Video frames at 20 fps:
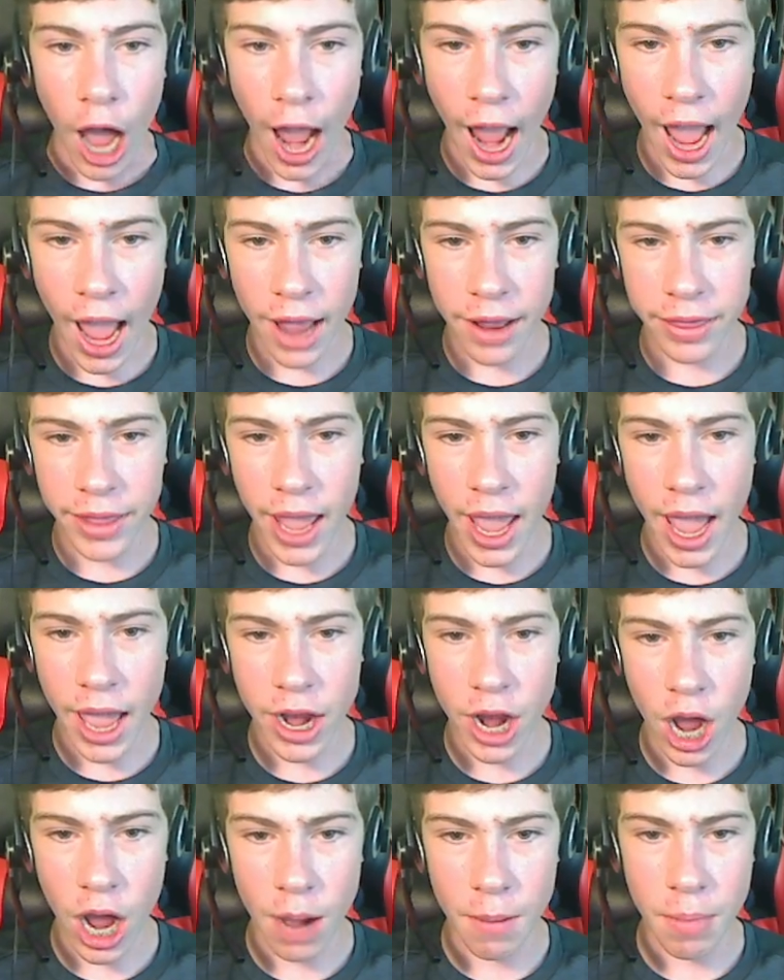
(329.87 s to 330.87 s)
And
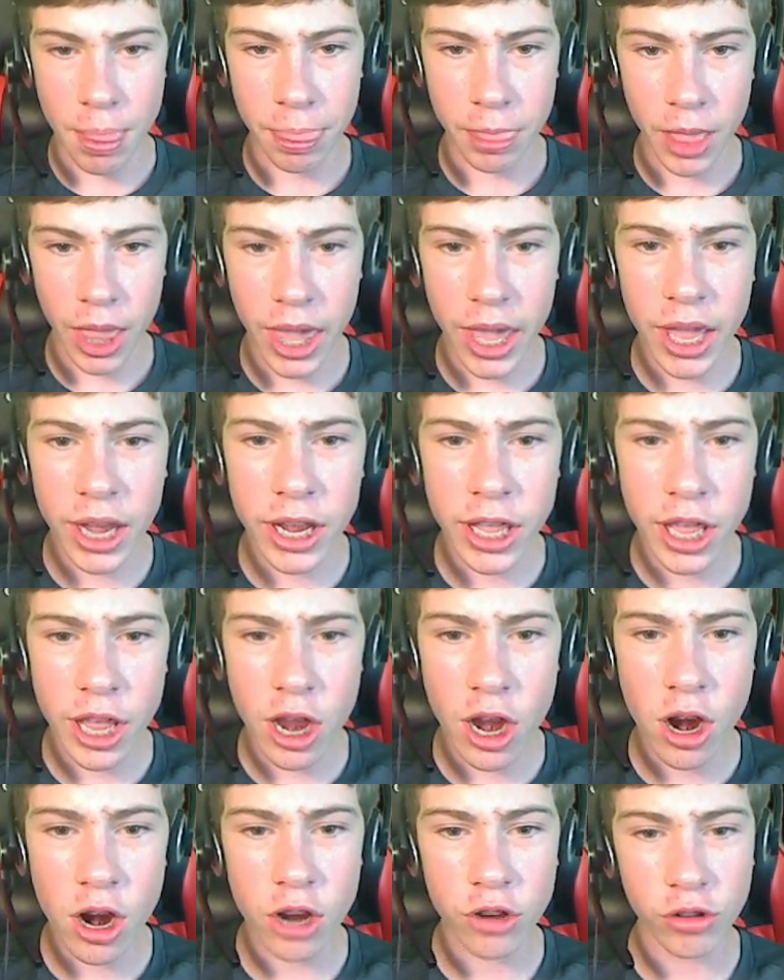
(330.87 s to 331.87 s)
then, in
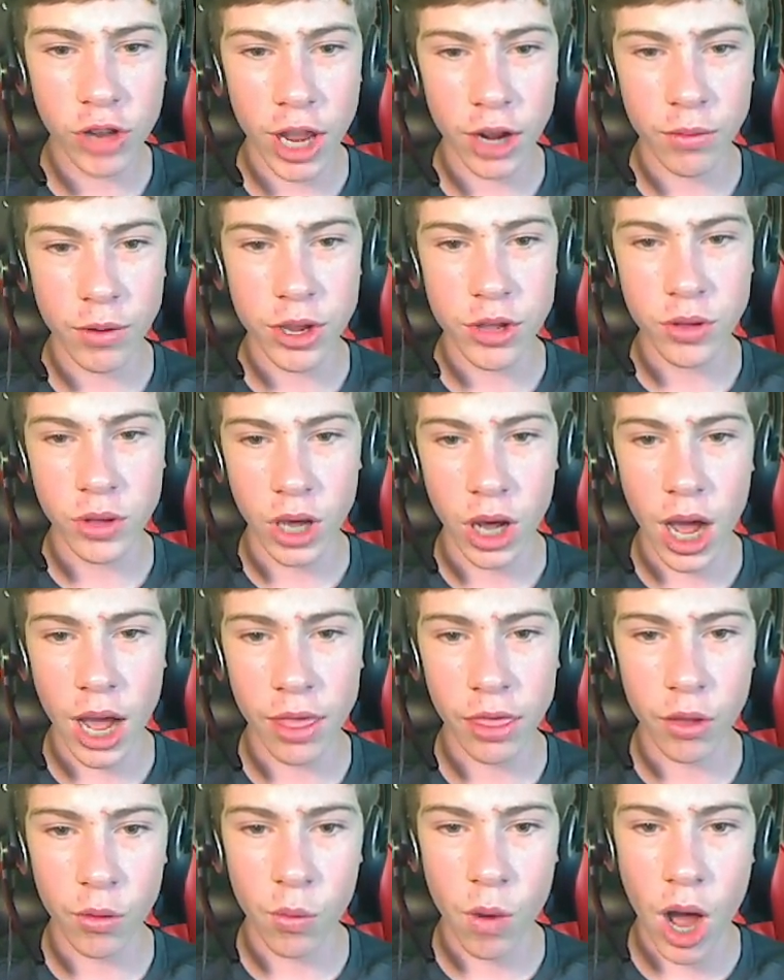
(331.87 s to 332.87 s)
here is, like, where you
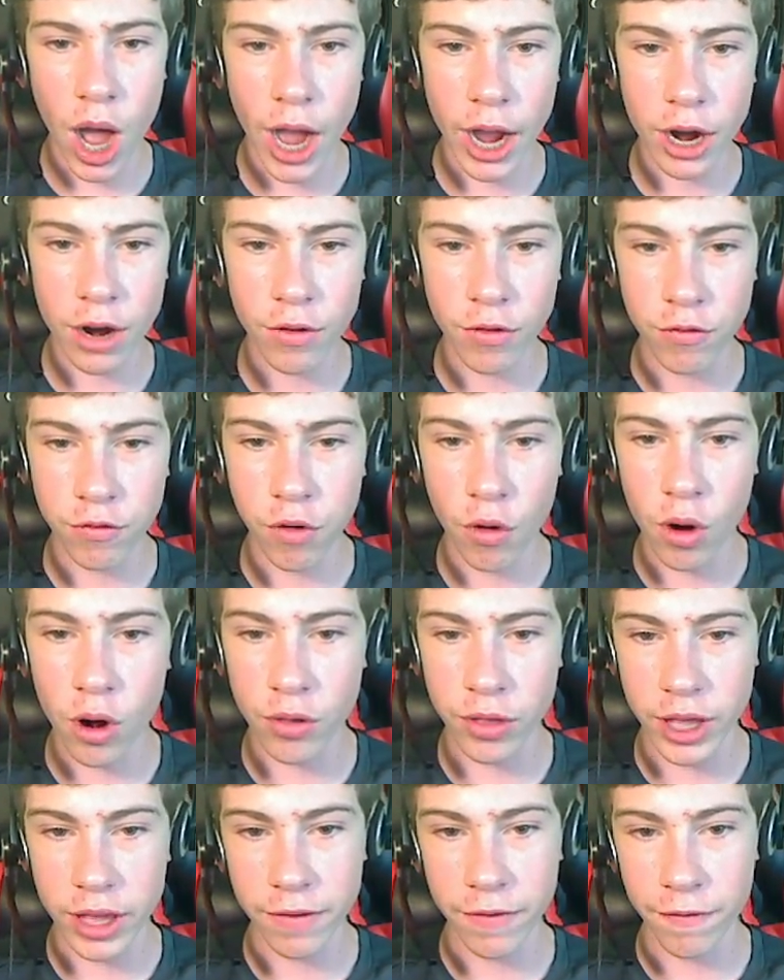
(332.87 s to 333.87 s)
cut the wire for
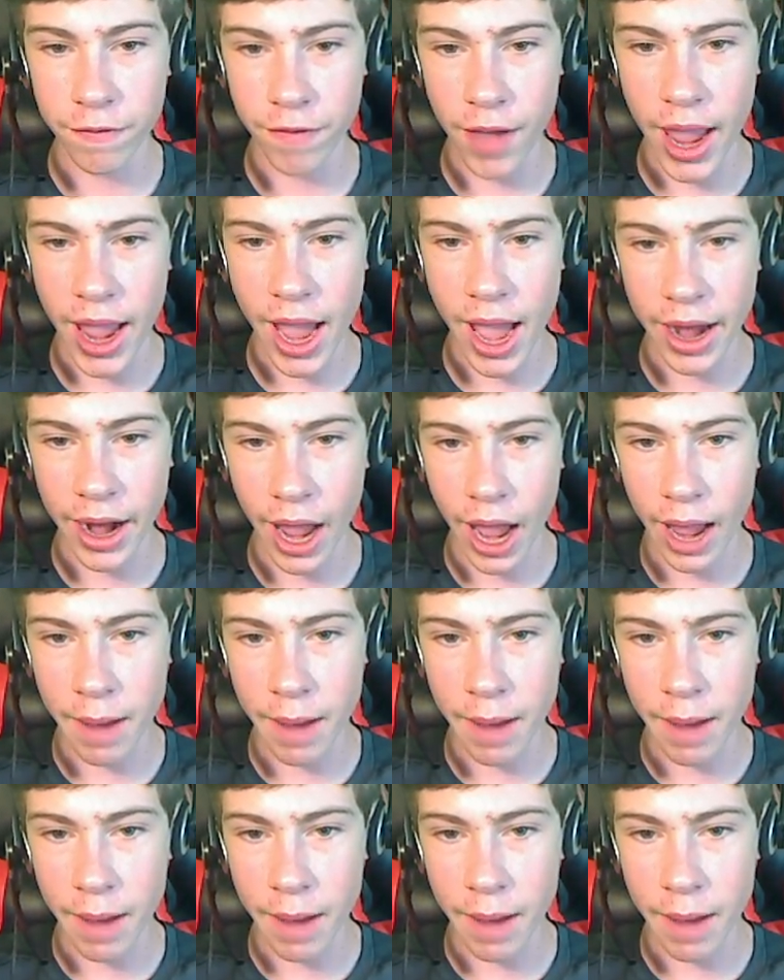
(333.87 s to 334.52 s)
the fan.